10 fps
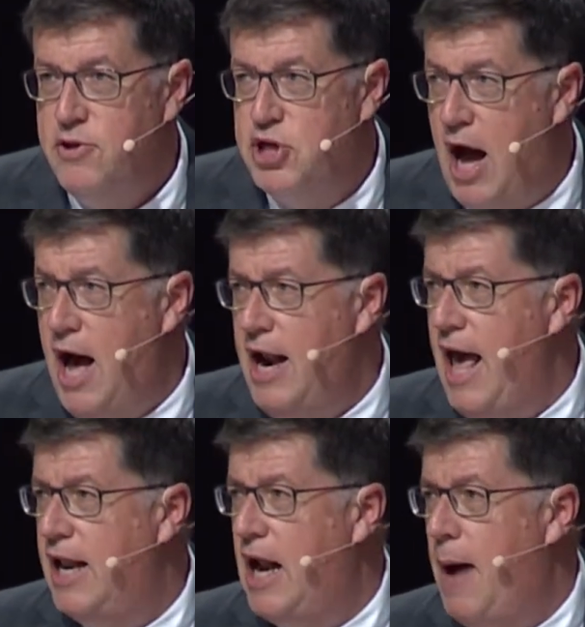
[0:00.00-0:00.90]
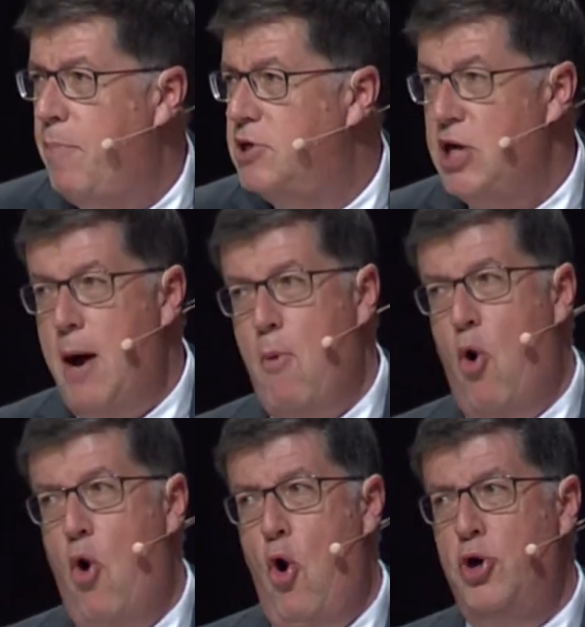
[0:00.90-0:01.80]
John had an opportunity. John,
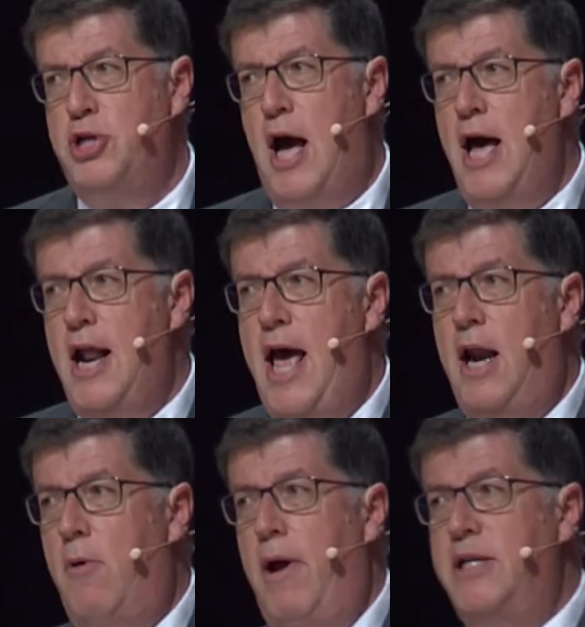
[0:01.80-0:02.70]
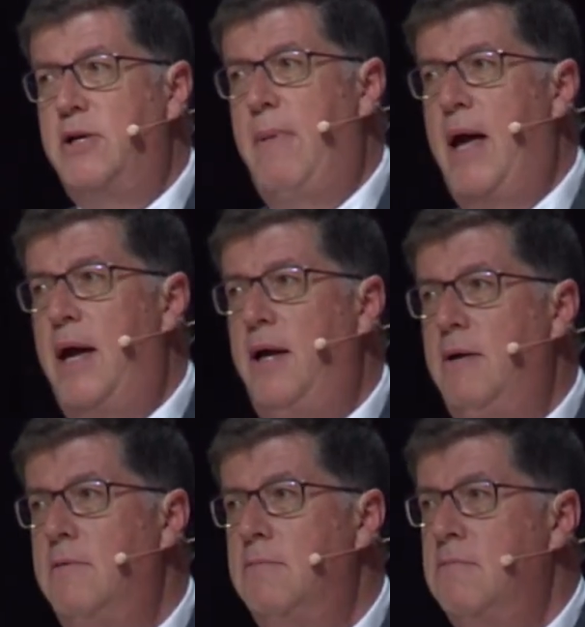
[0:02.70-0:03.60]
oh, John had a
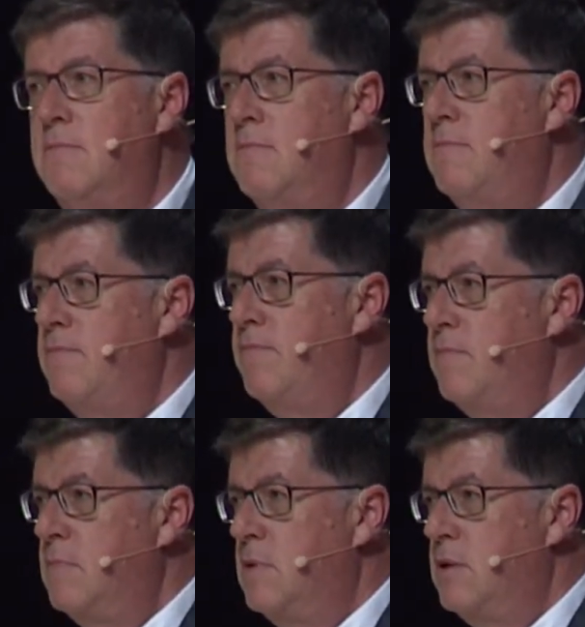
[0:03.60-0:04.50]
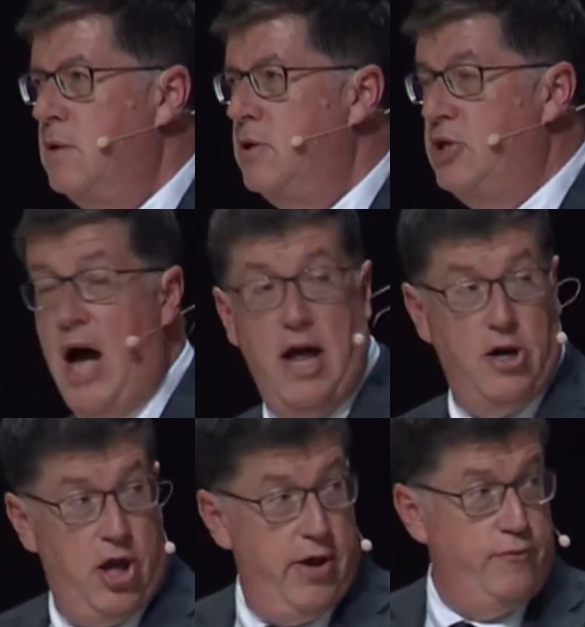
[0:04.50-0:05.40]
resume.
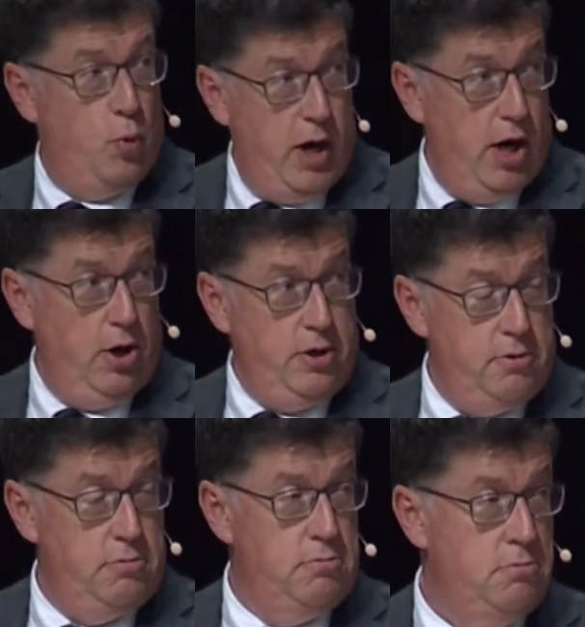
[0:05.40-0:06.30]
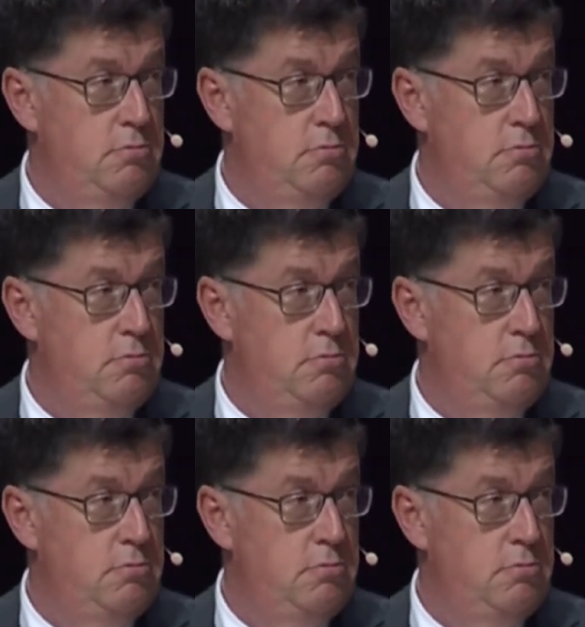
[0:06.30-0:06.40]
John lived weird.